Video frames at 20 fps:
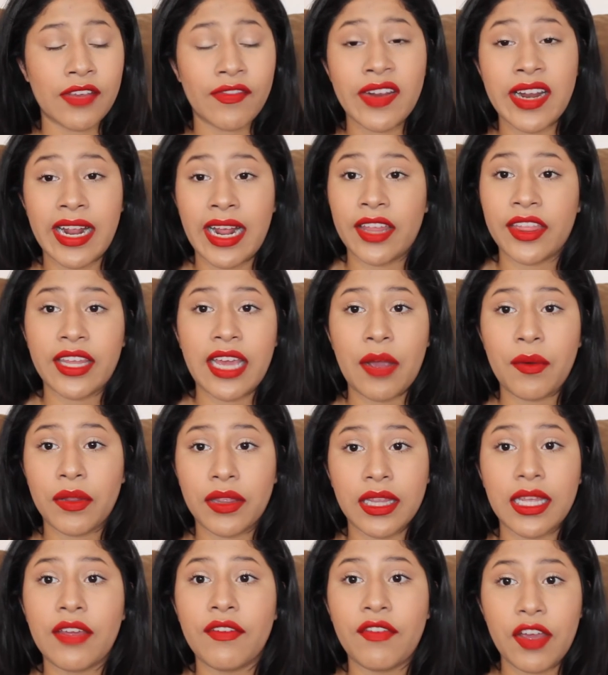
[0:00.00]
even Anthony, I
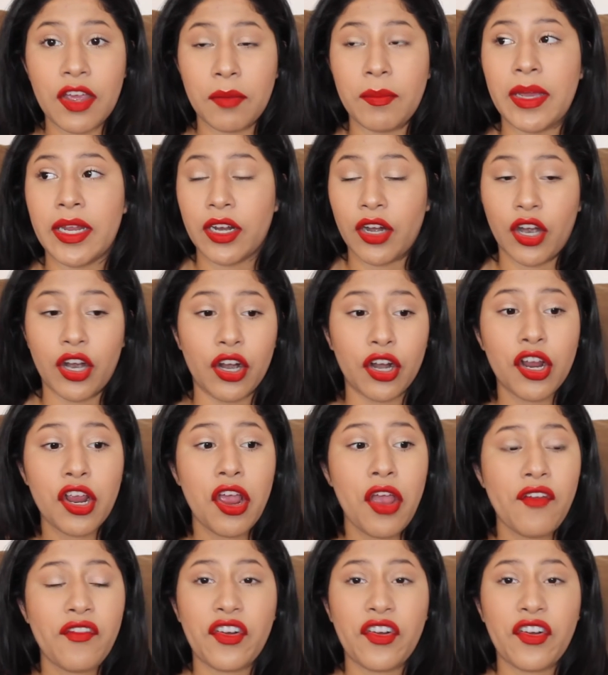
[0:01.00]
would leave him and her